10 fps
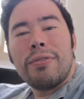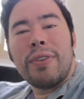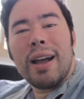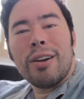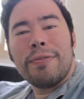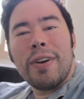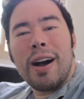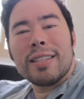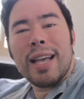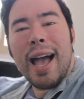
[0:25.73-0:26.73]

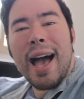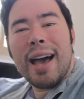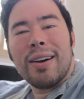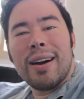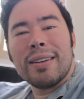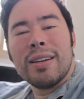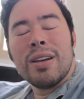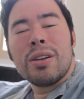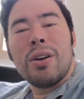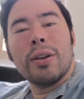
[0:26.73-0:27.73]
Firefox add-on
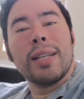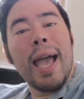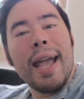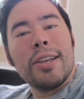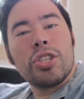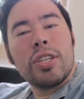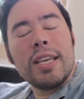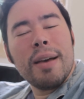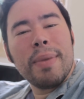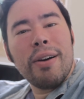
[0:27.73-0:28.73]
called
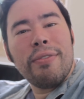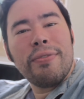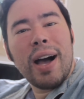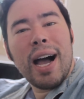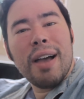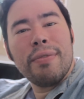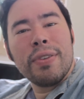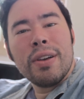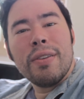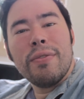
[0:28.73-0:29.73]
HTML5
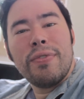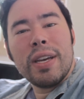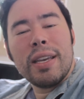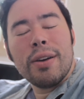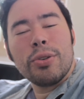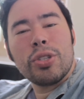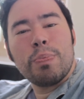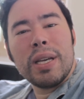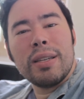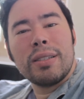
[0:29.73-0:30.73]
video
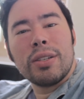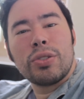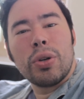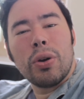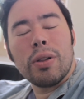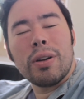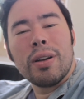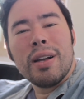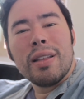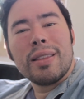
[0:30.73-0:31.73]
speed controller
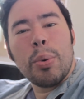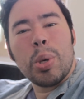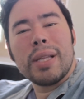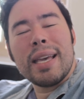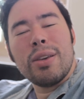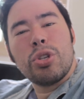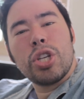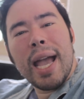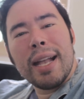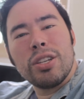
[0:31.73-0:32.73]
that will let you
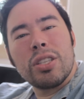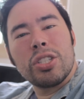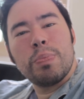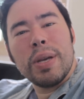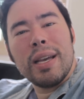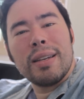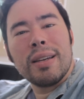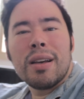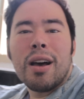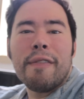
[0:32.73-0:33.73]
change the
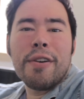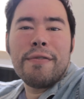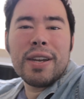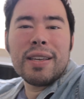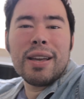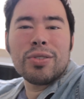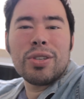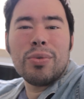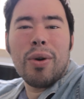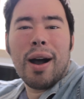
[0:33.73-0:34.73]
speed of the videos
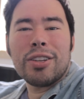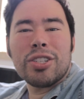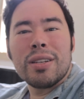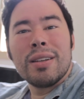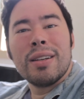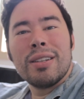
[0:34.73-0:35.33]
you watch.